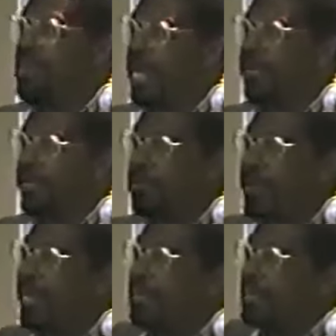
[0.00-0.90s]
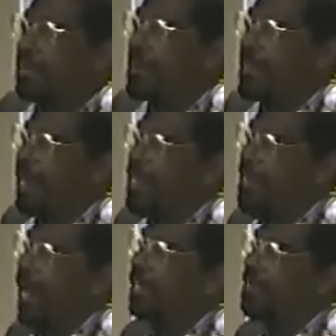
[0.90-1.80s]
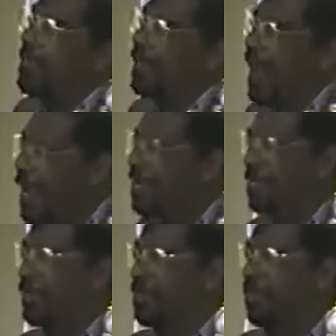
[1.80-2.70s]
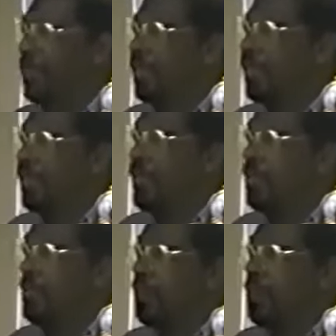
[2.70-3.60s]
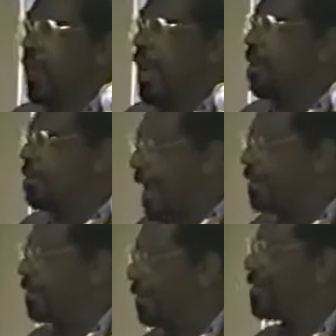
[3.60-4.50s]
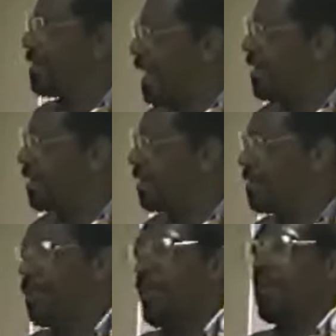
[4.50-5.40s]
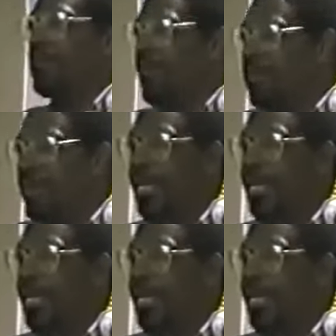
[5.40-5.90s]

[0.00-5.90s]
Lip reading: This racism is a justification and a rationalization for